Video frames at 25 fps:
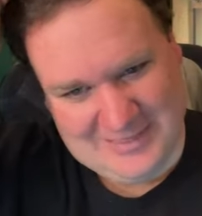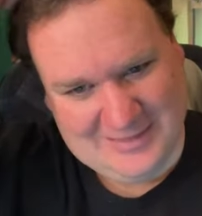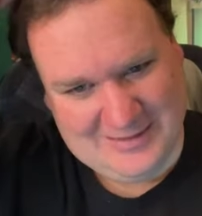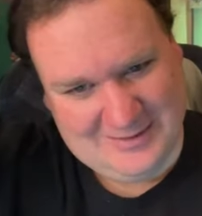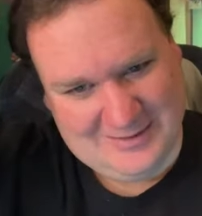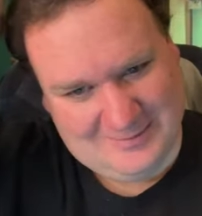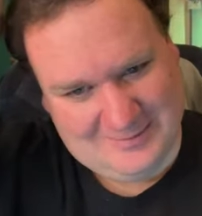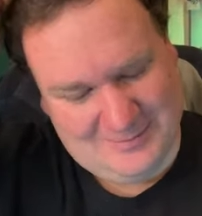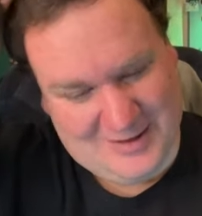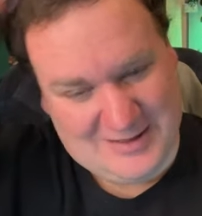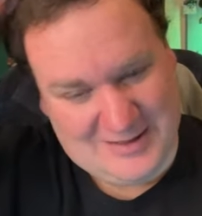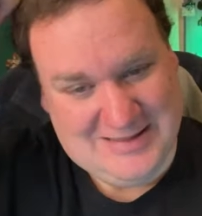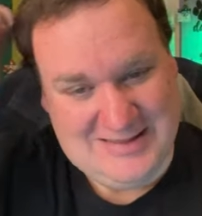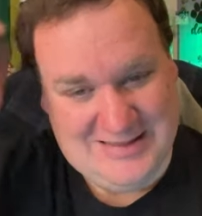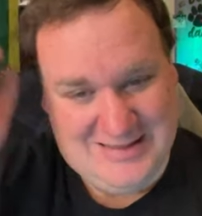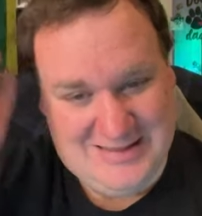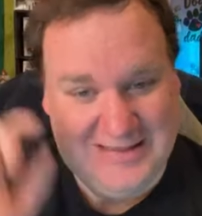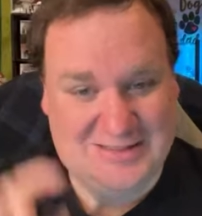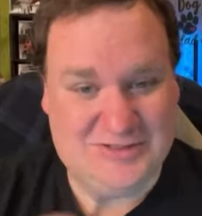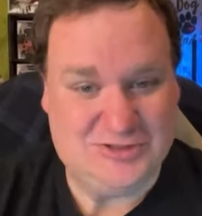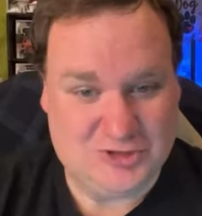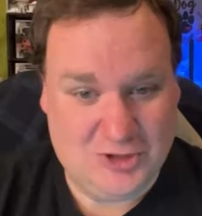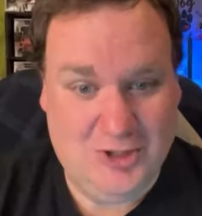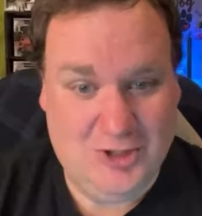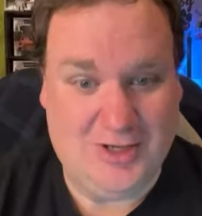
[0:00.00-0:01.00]
but he
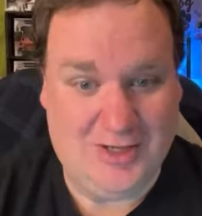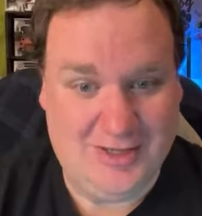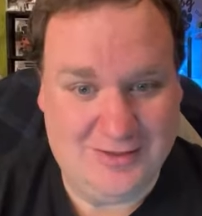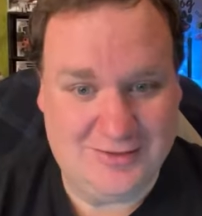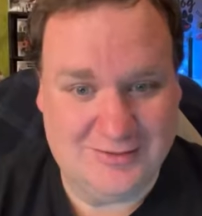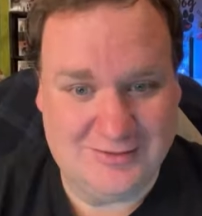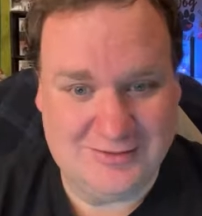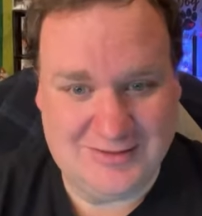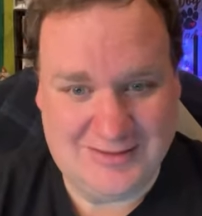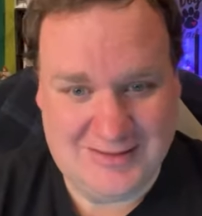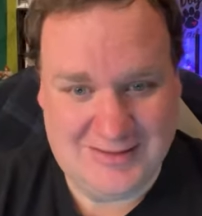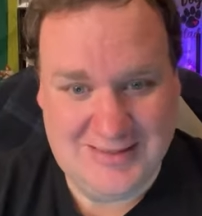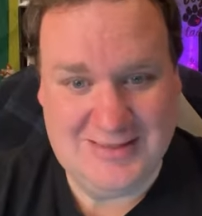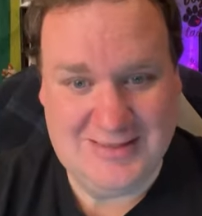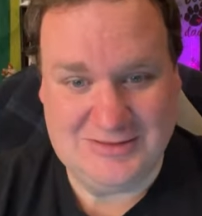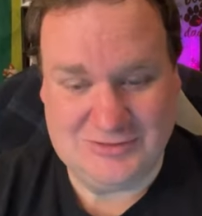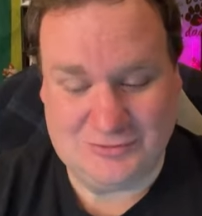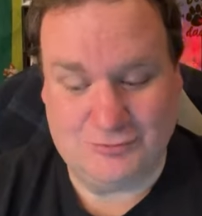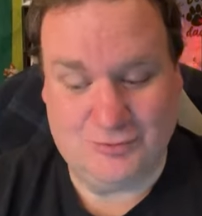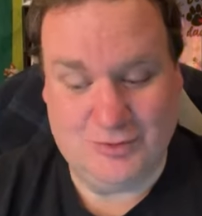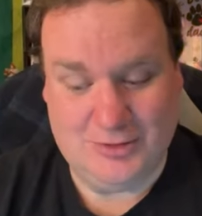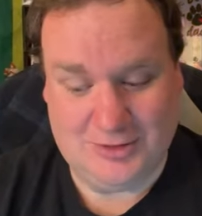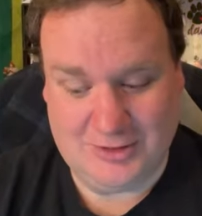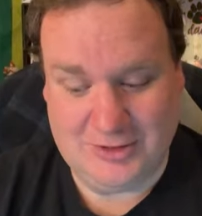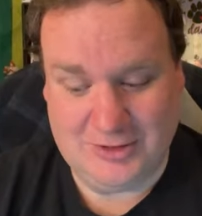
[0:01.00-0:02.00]
is good. He is
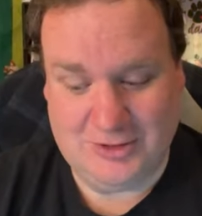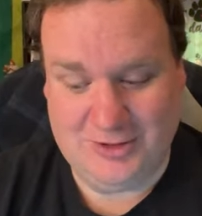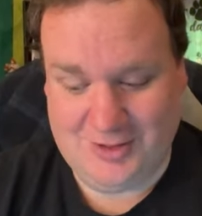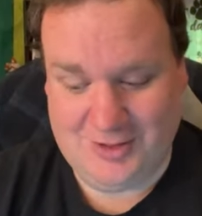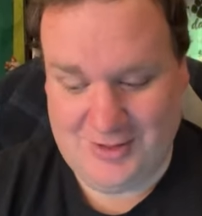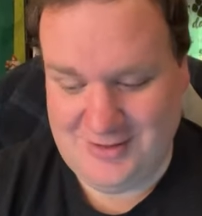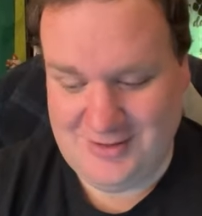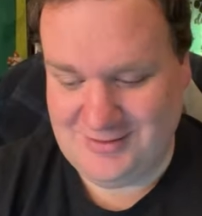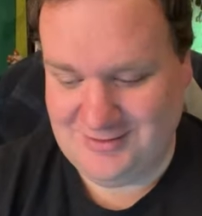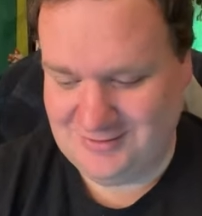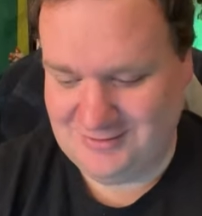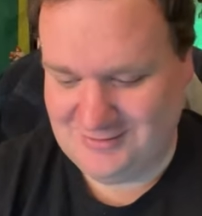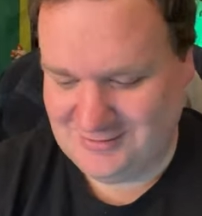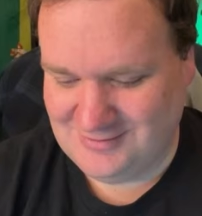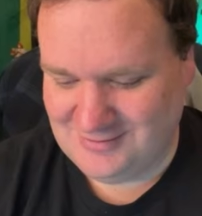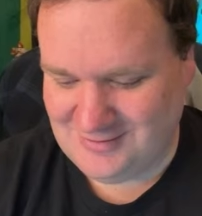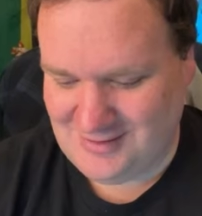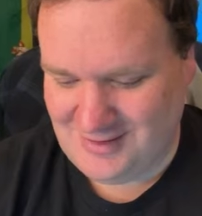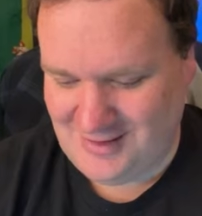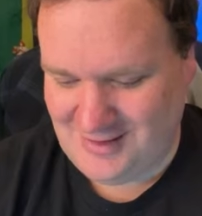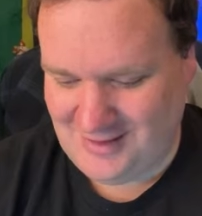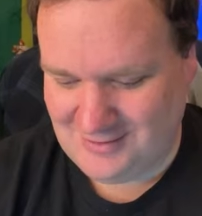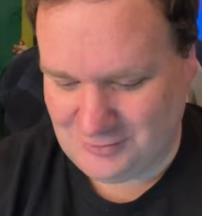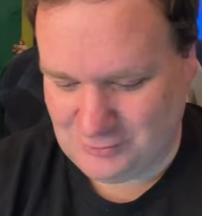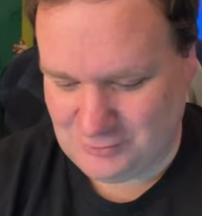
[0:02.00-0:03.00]
really good.
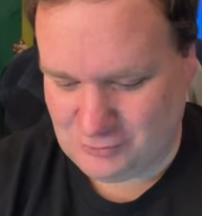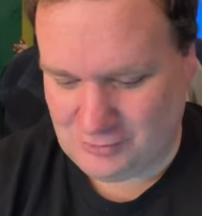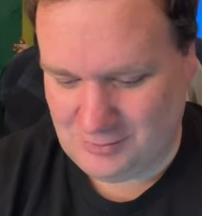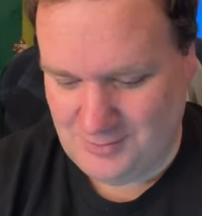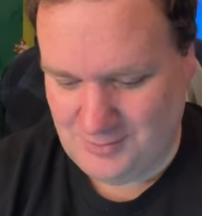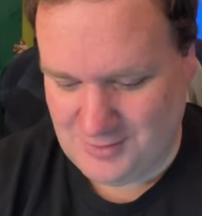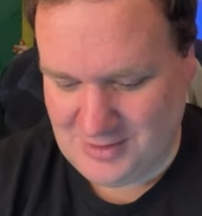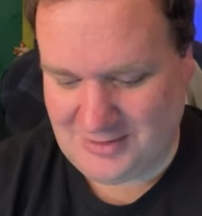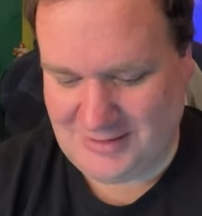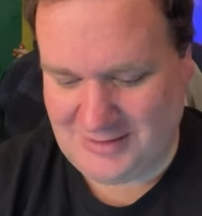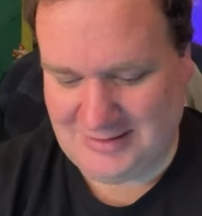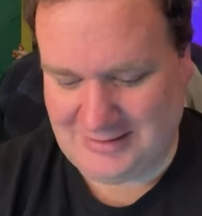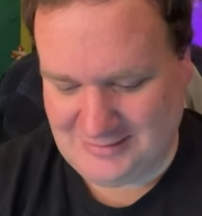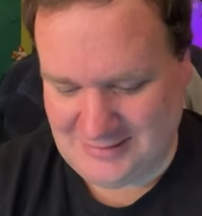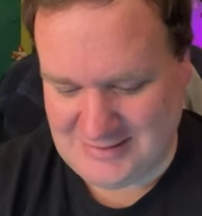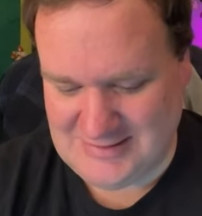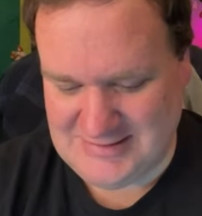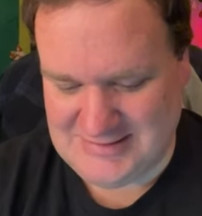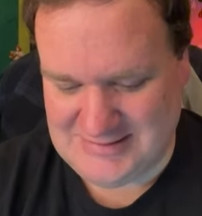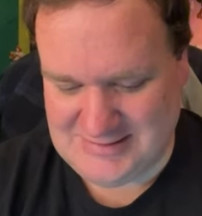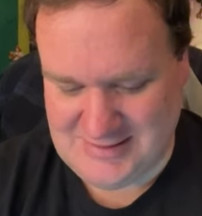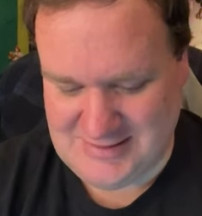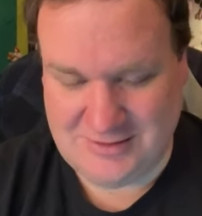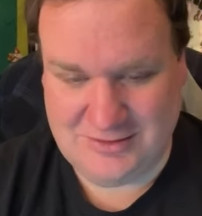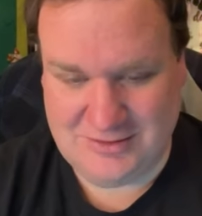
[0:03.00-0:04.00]
Criminally
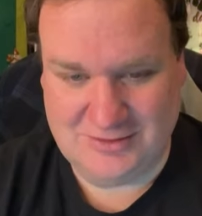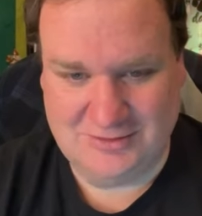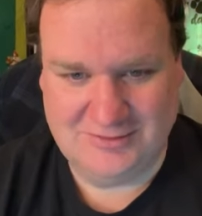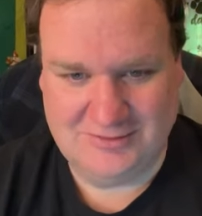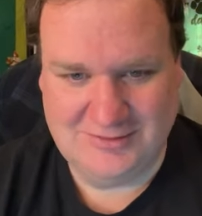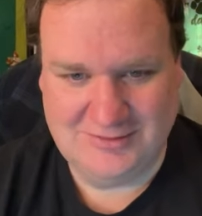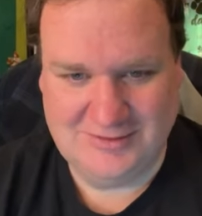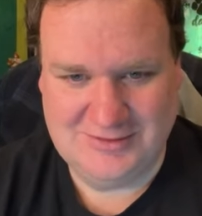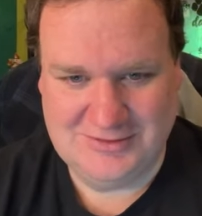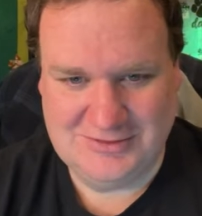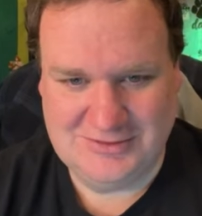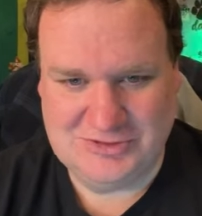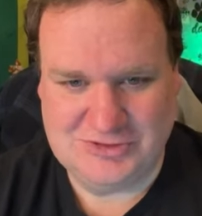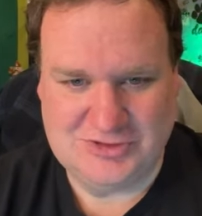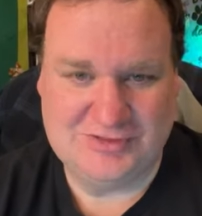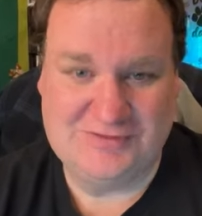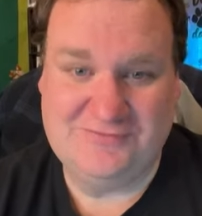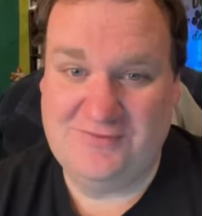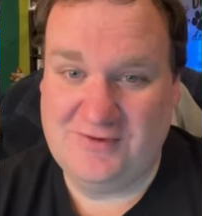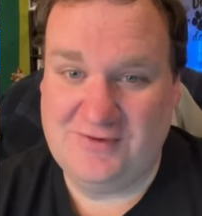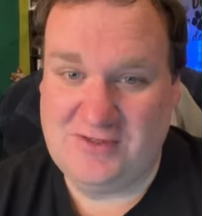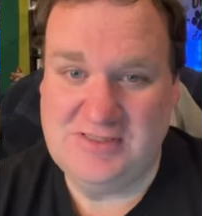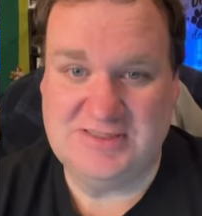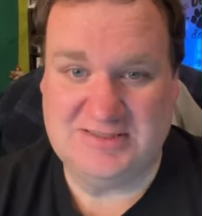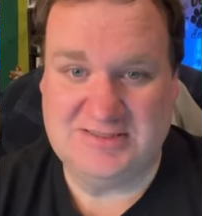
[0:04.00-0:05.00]
Listed. Just
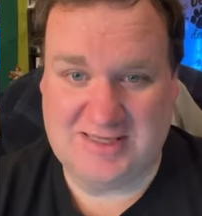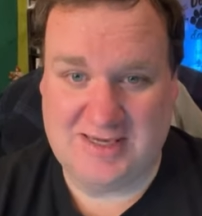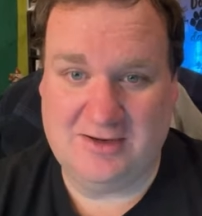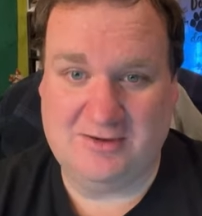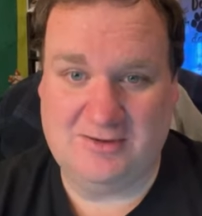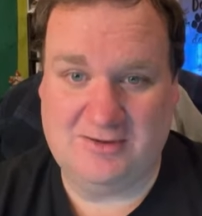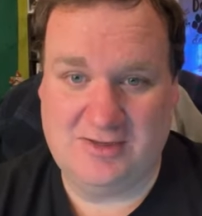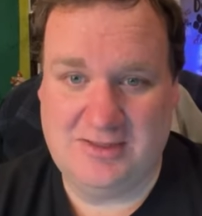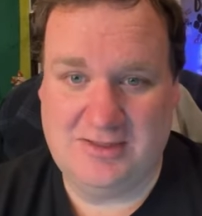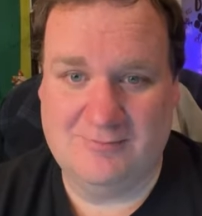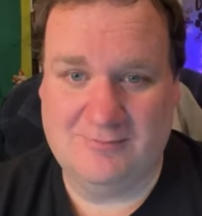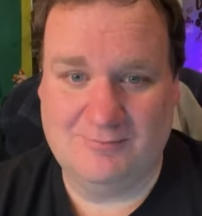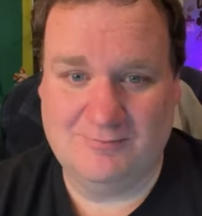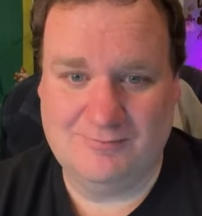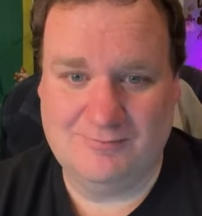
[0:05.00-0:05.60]
very scary.